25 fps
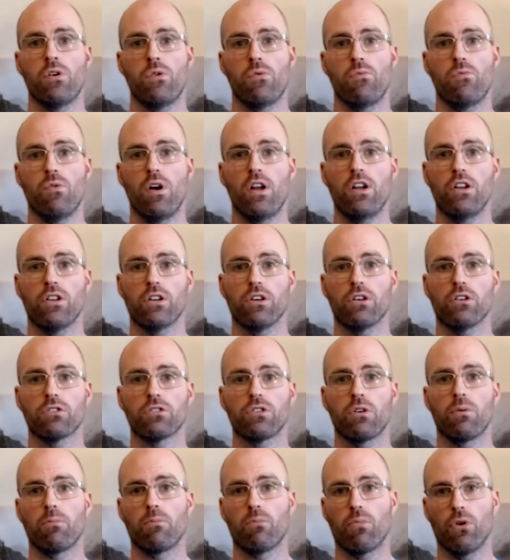
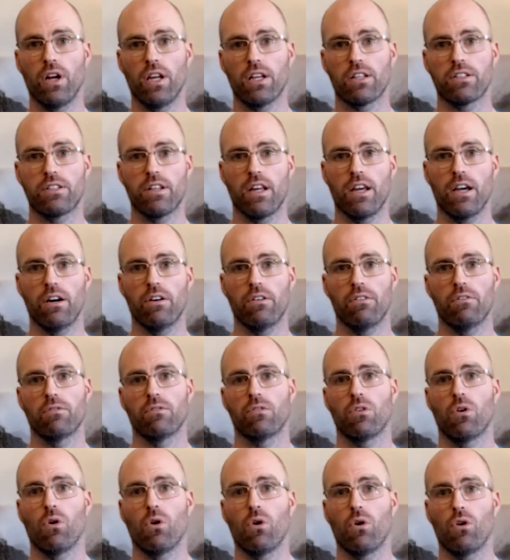rentals, breaks down
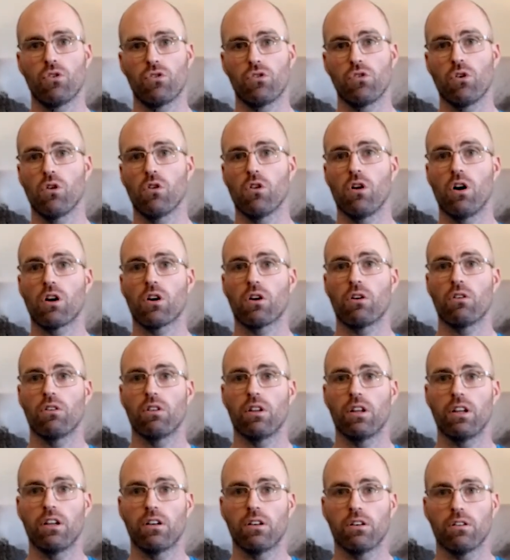or is no longer
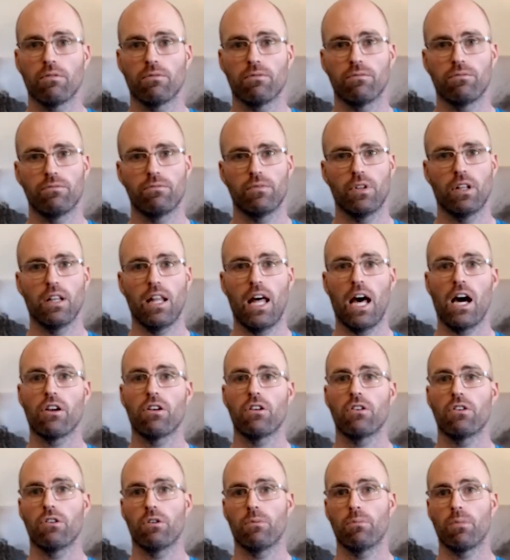allowed
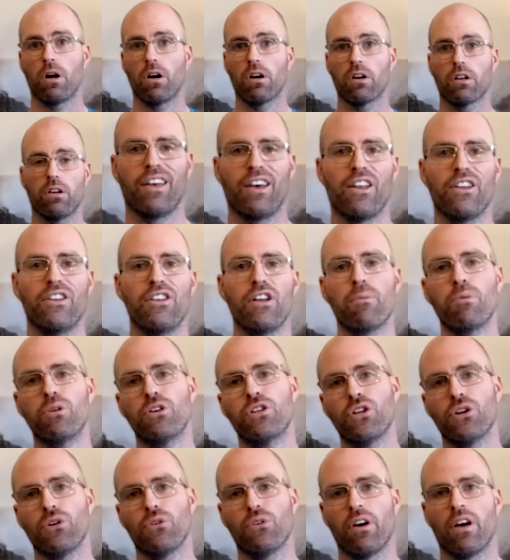in your market. Number
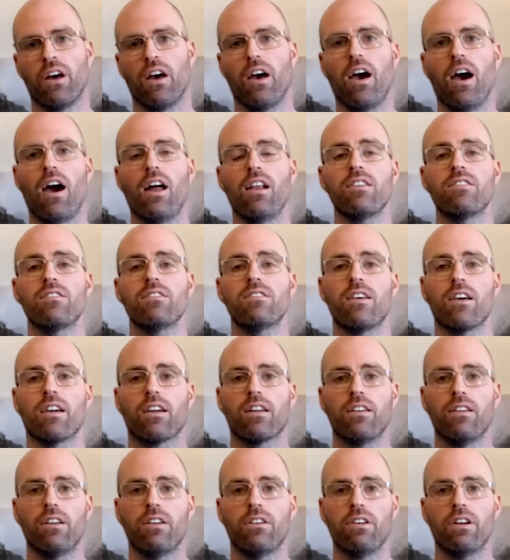two, add a
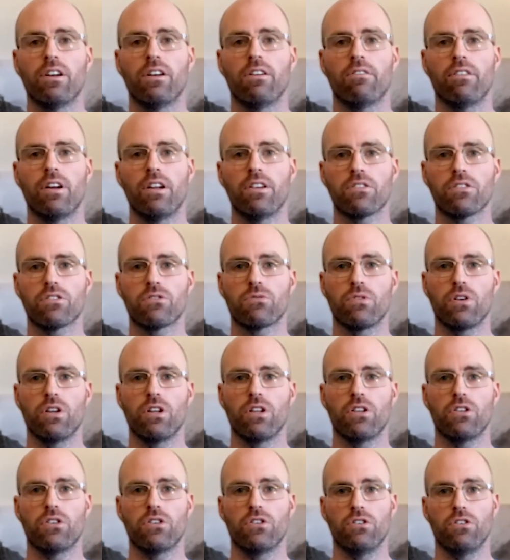secondary rental
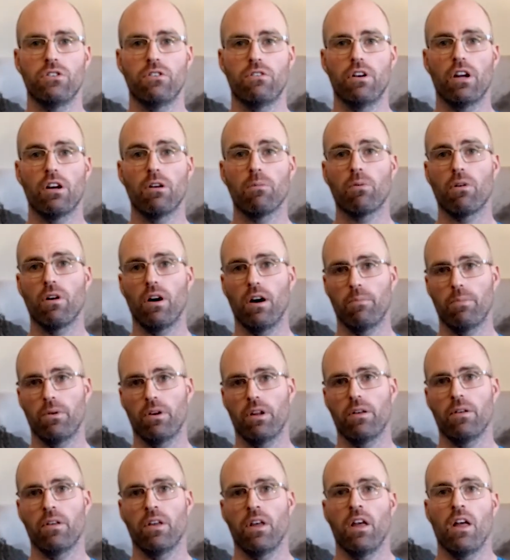suite to your rental
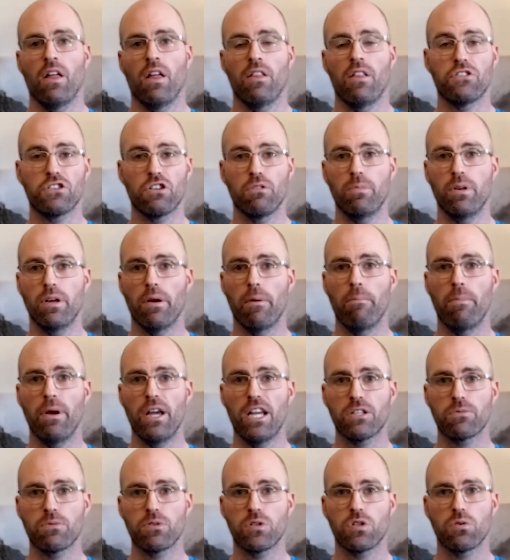property. This could be a
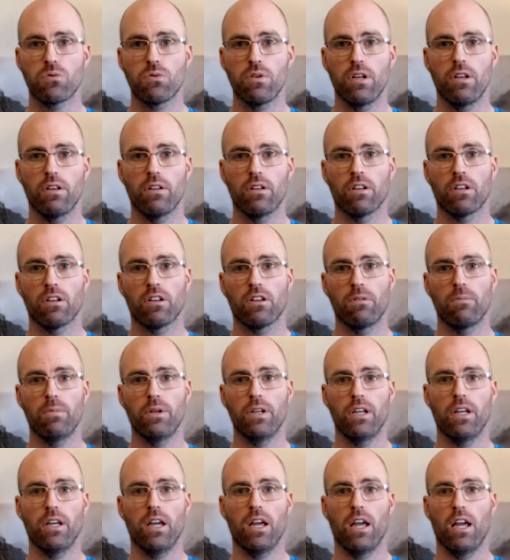basement suite, could
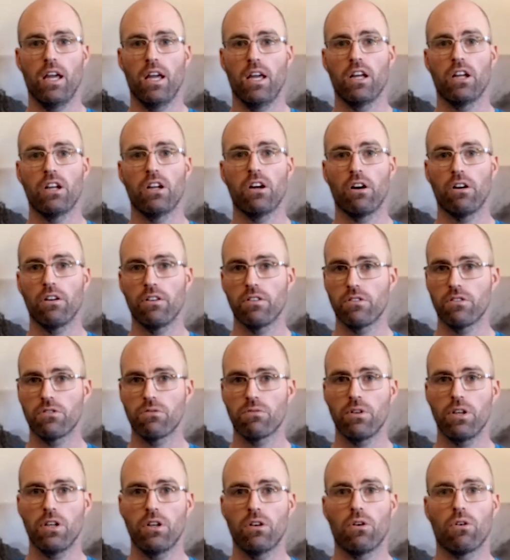be a garden
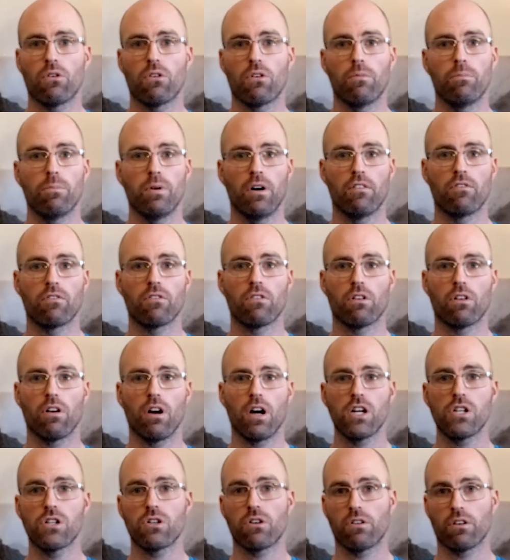suite, or above
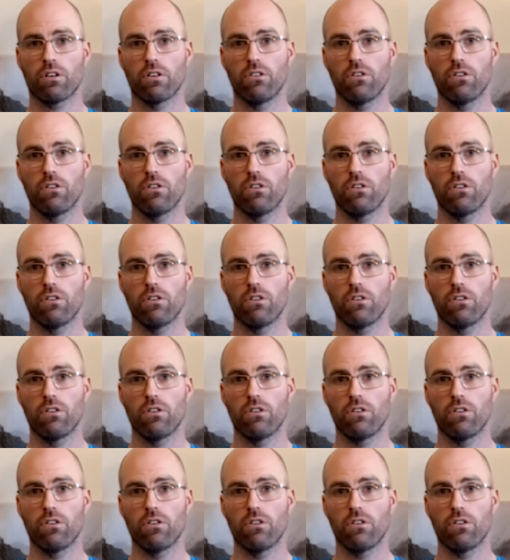garage, or